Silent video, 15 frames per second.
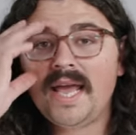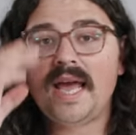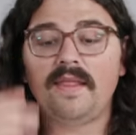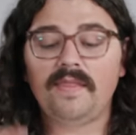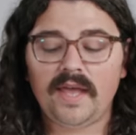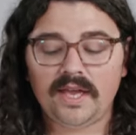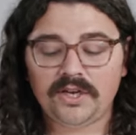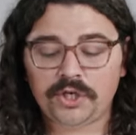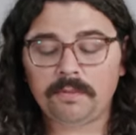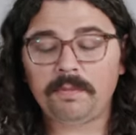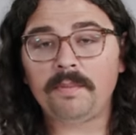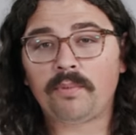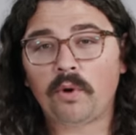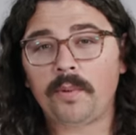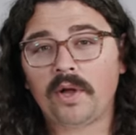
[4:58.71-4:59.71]
And it should
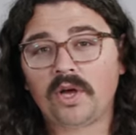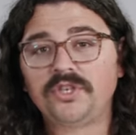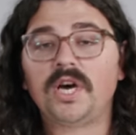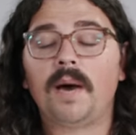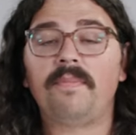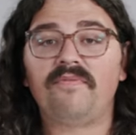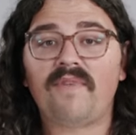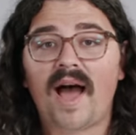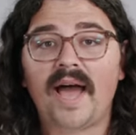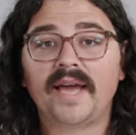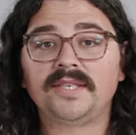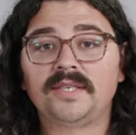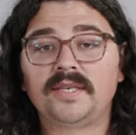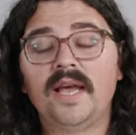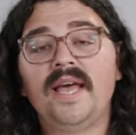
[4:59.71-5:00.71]
be brewing on top of
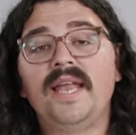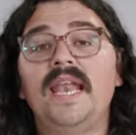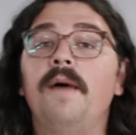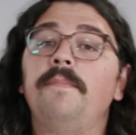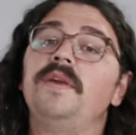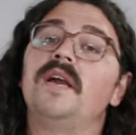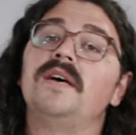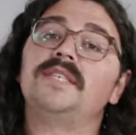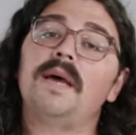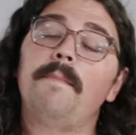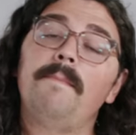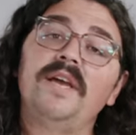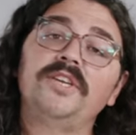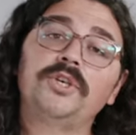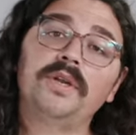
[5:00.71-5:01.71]
ice. Now because
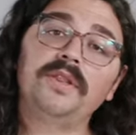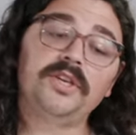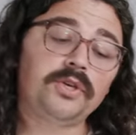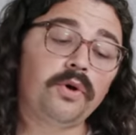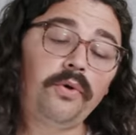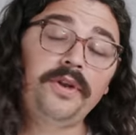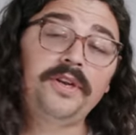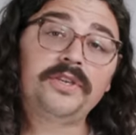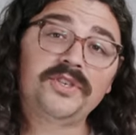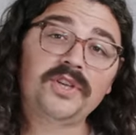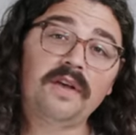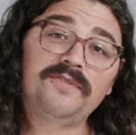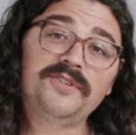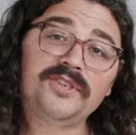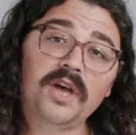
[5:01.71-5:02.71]
I'm measuring the total
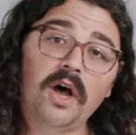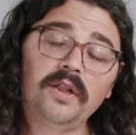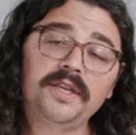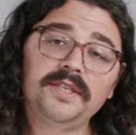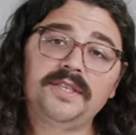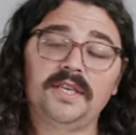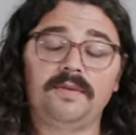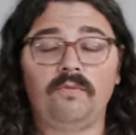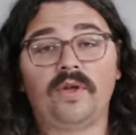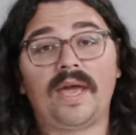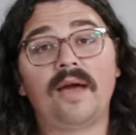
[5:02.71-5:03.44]
dissolved solids and